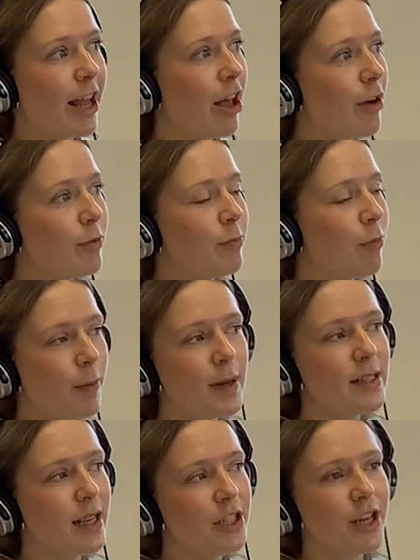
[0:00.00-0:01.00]
And I would
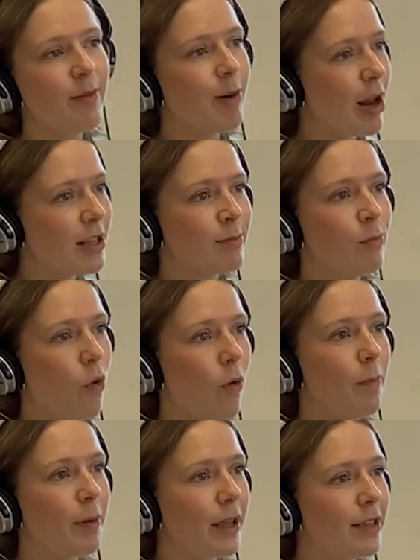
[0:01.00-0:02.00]
probably say generalise
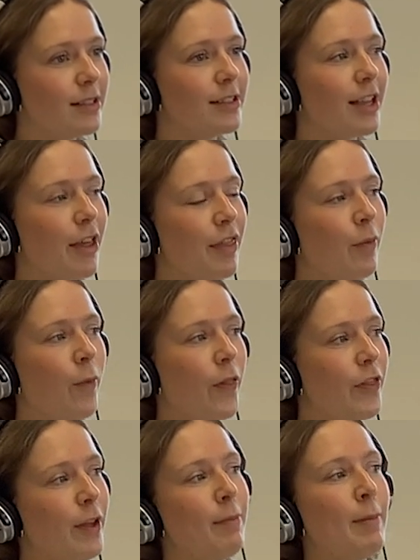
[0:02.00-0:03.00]
more, because I think
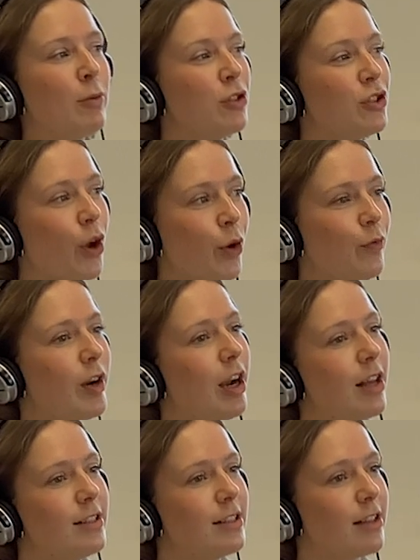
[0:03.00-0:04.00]
one thing people don't
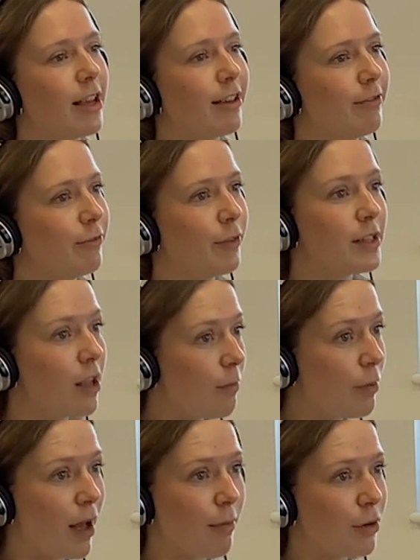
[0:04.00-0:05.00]
realise is, like, for
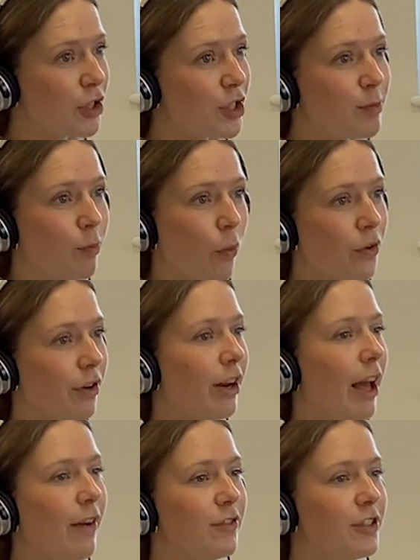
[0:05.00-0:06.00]
example, how much sport you're
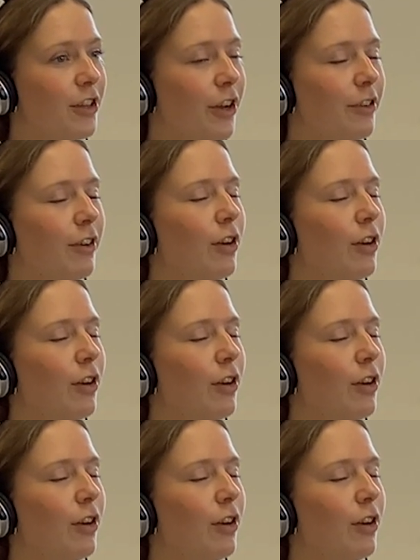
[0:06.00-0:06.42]
going to have to know.